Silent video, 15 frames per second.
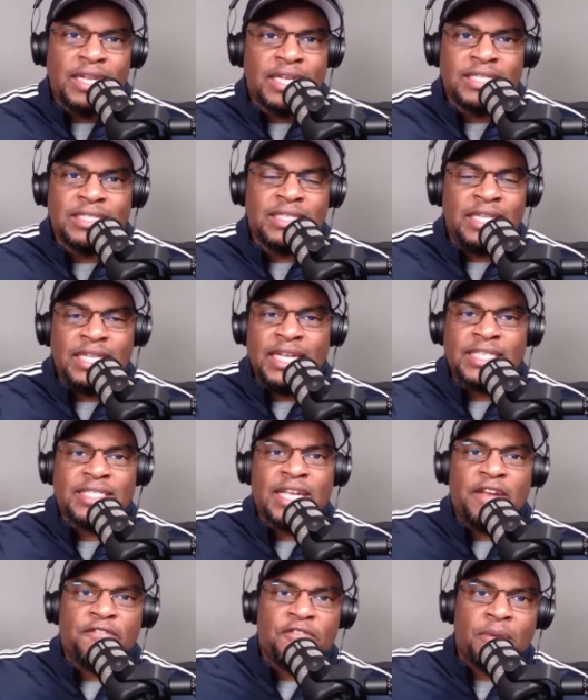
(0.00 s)
Let's let's
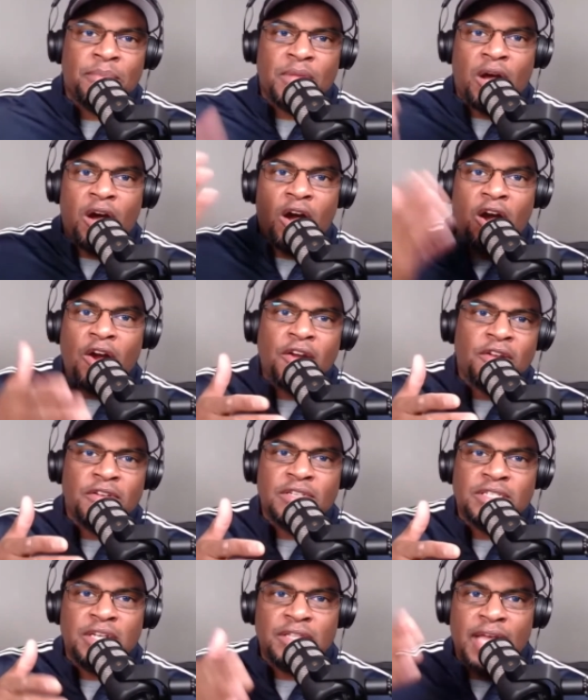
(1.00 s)
say from the heart
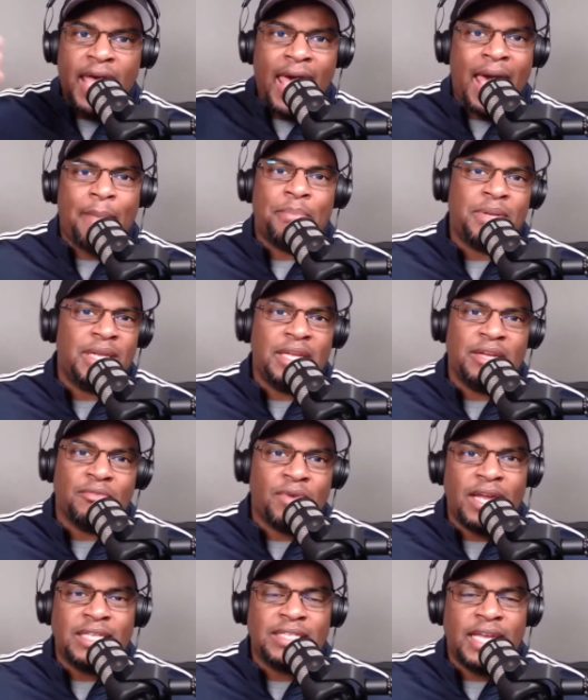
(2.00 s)
to the happening,
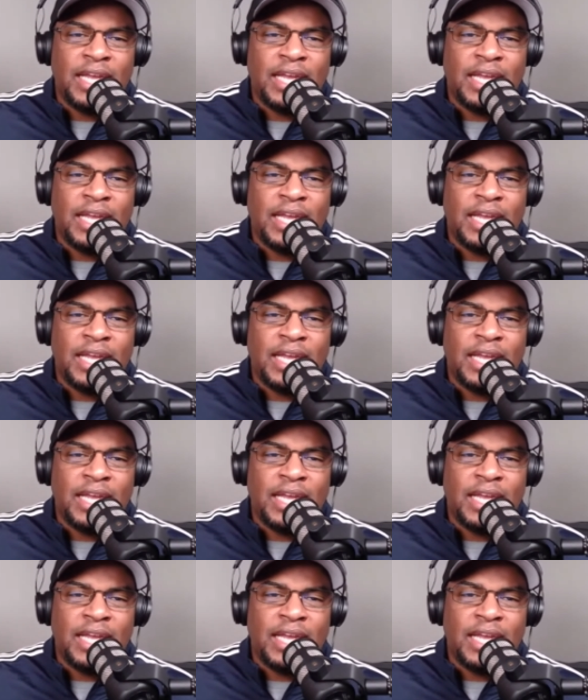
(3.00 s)
right?